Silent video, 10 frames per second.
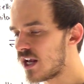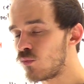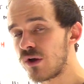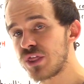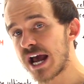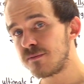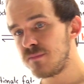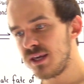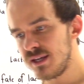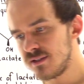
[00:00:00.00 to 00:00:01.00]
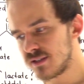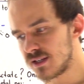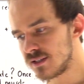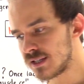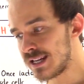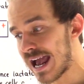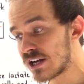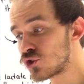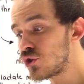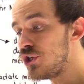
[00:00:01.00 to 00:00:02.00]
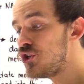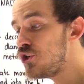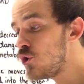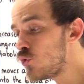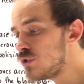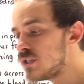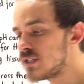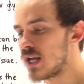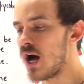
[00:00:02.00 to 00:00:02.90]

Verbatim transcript: And what that means is it actually uses